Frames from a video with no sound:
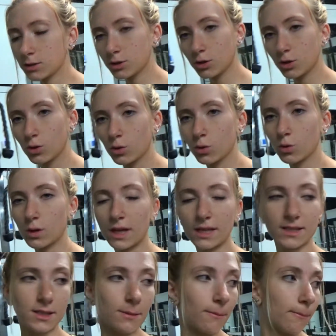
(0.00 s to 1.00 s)
to
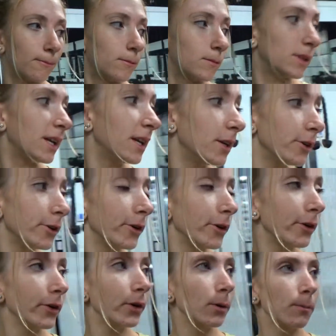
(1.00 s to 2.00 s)
get some dinner.